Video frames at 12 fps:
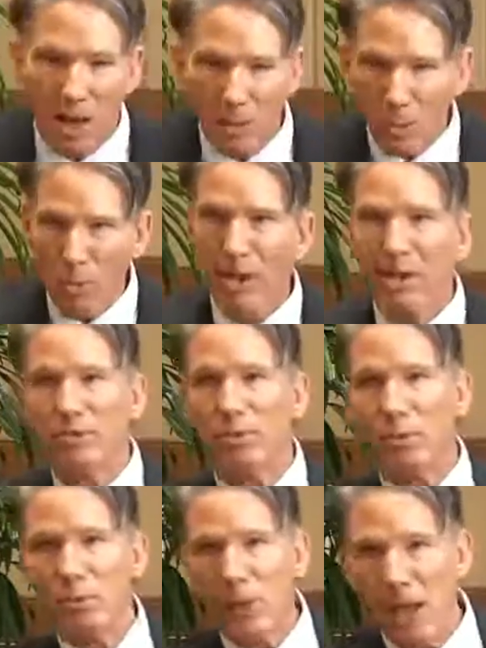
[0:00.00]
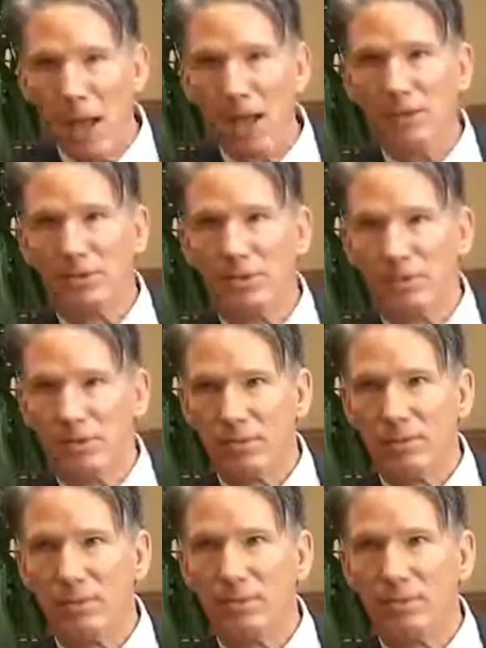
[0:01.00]
And we give them a pass.
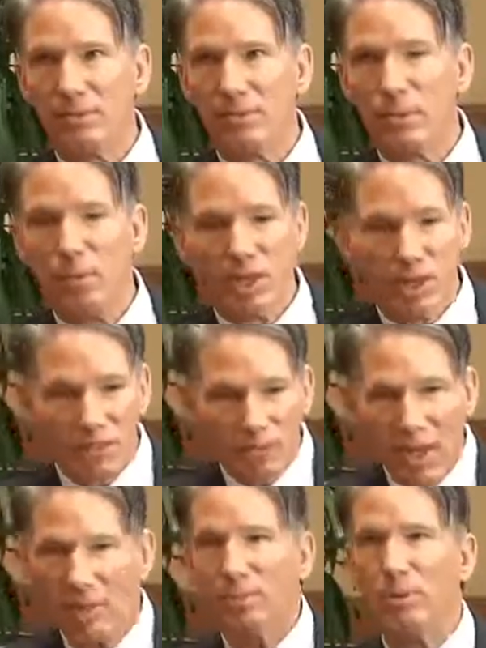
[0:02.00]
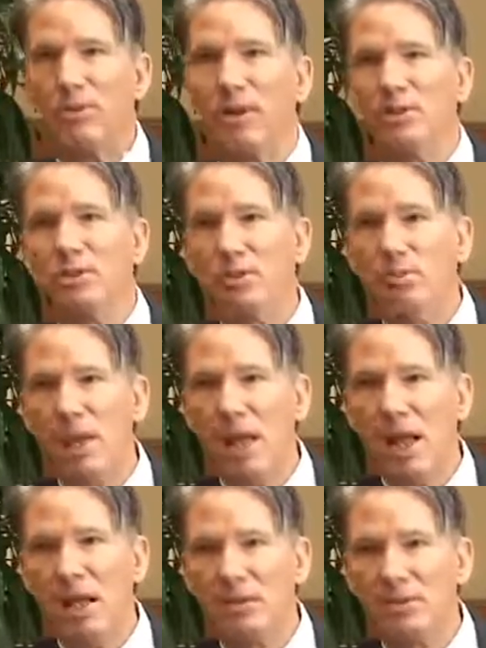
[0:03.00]
We give that profession a
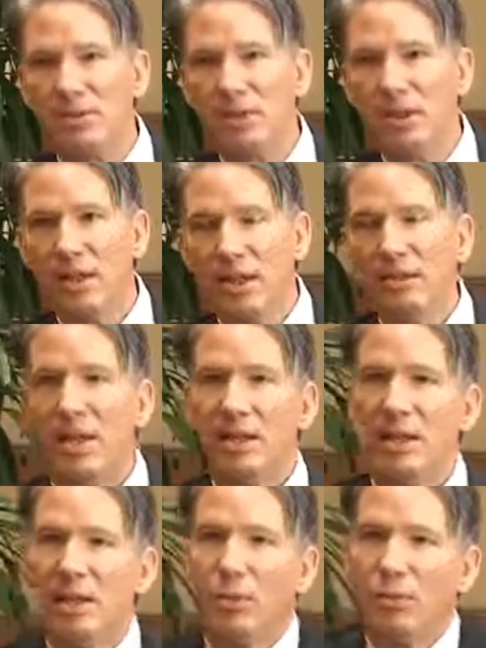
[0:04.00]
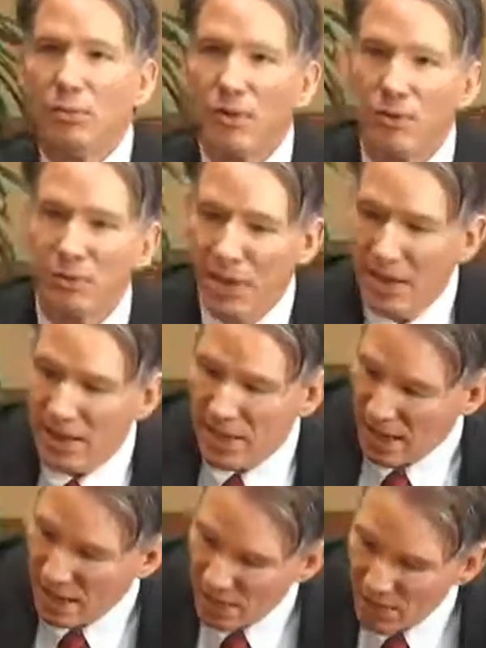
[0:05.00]
pass. They kill
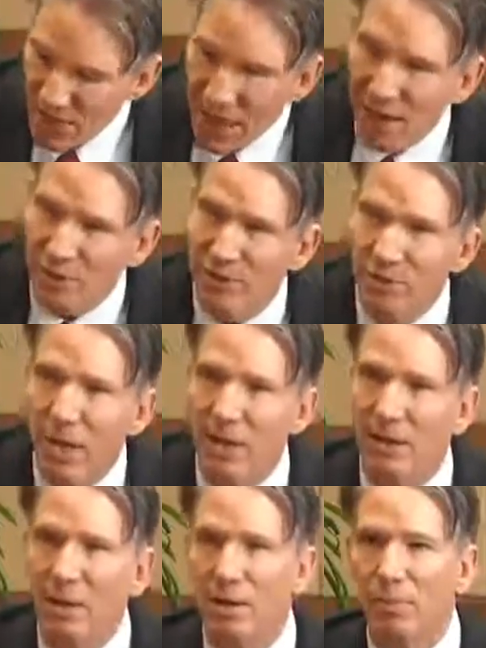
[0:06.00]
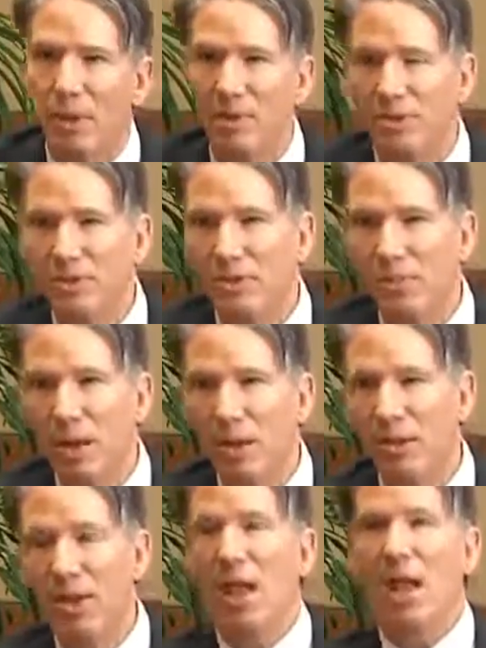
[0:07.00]
15,000 Medicare patients a
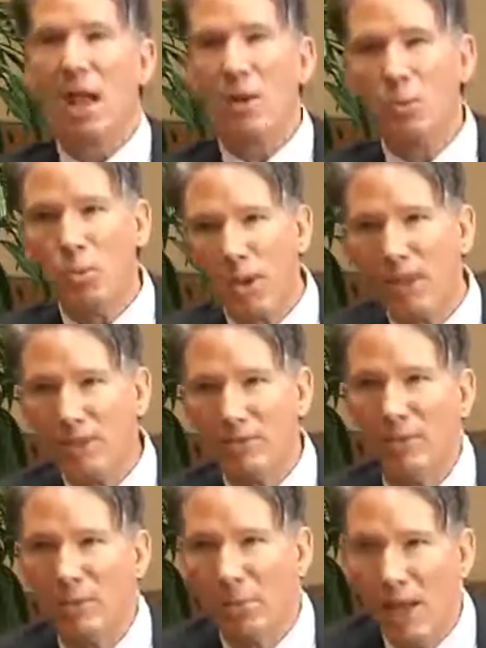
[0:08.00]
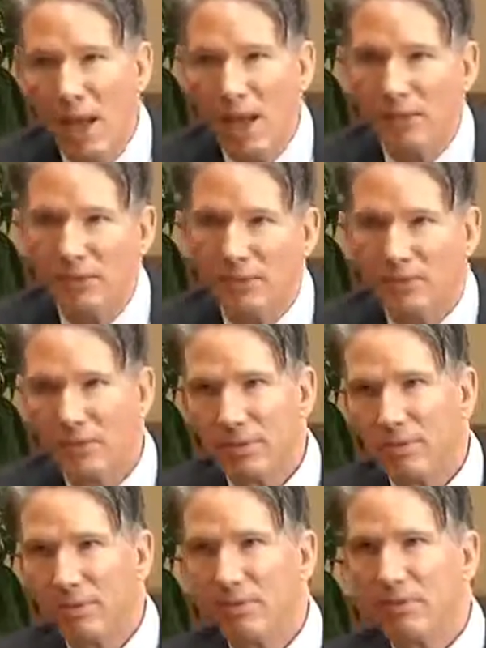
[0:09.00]
month, and we give them a pass.
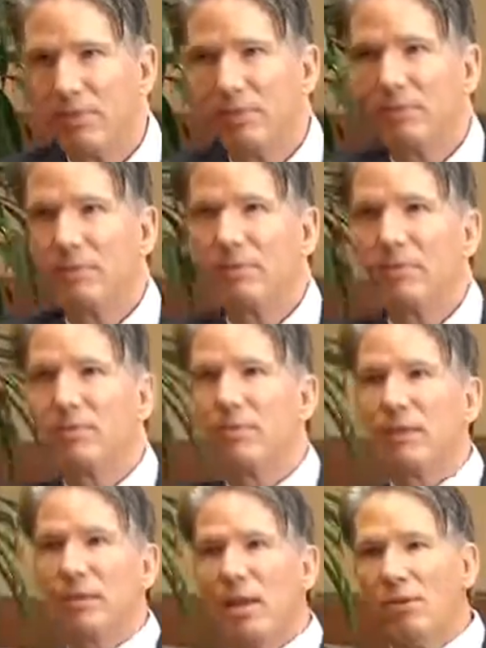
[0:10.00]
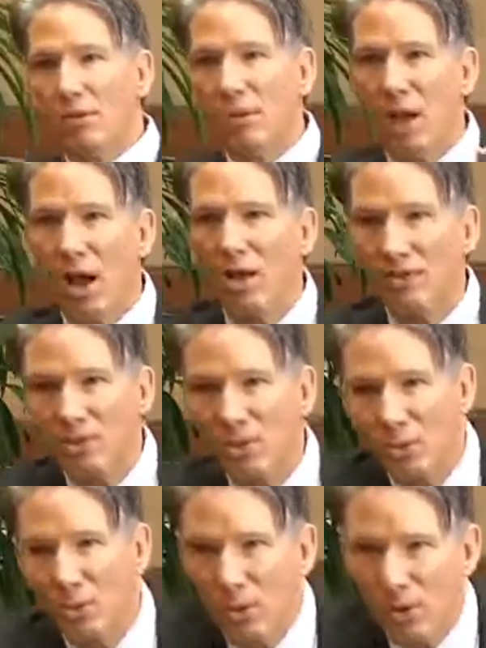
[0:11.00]
They've
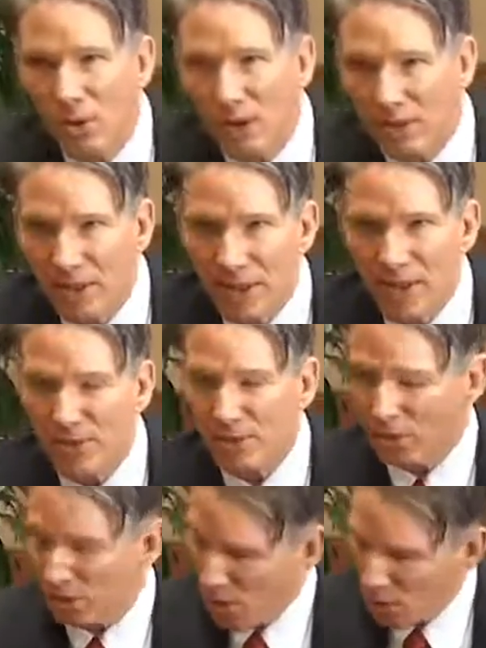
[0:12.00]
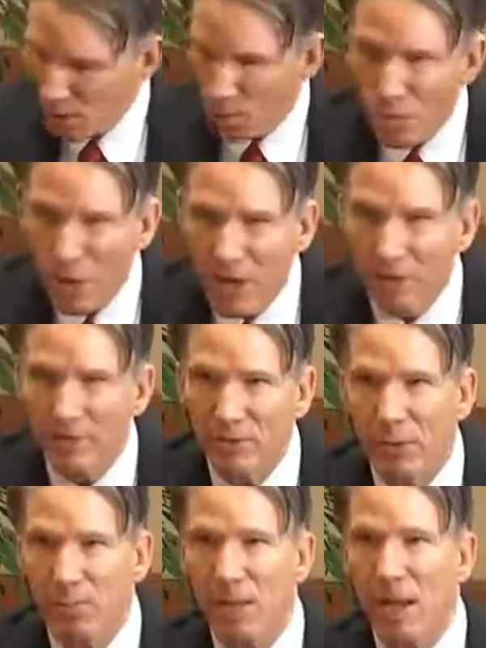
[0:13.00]
lost the war on cancer. We give
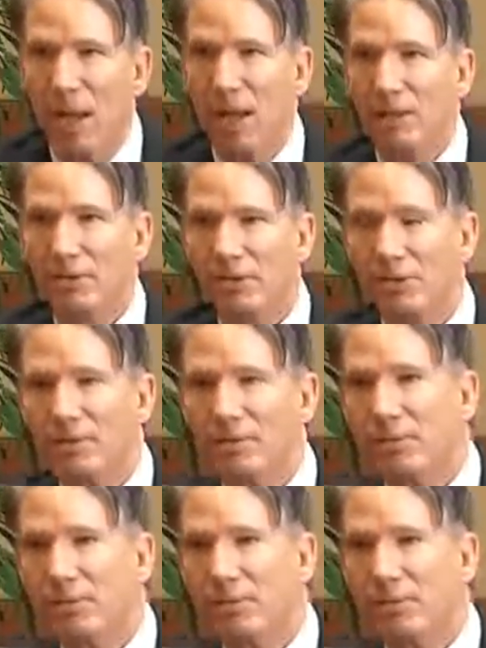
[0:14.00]
them a pass.